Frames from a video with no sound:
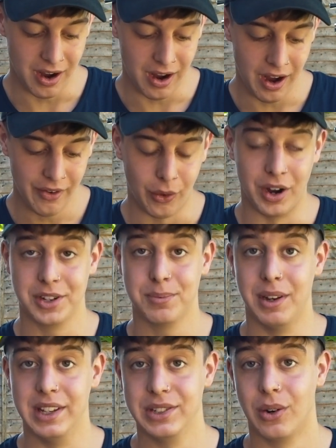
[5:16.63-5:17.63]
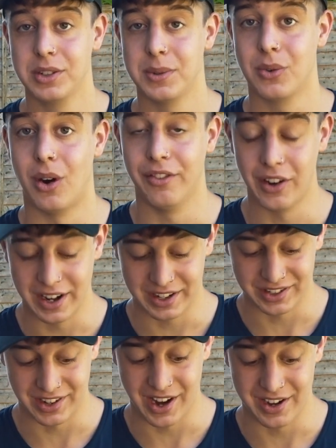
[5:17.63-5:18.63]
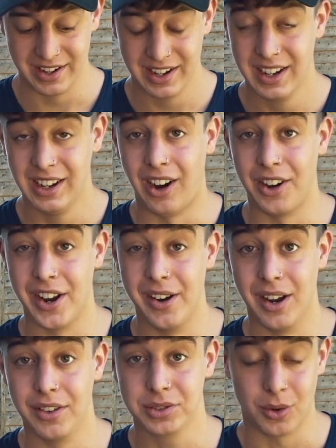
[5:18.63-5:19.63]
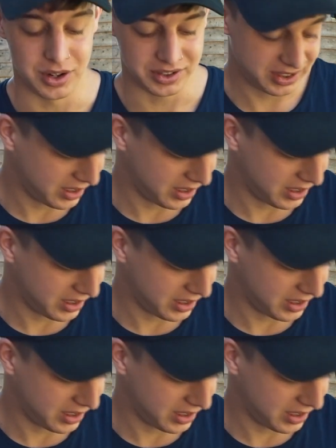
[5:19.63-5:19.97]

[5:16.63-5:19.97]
I thought I'd just put this on because it'd be quite funny because, you know, I don't love squats.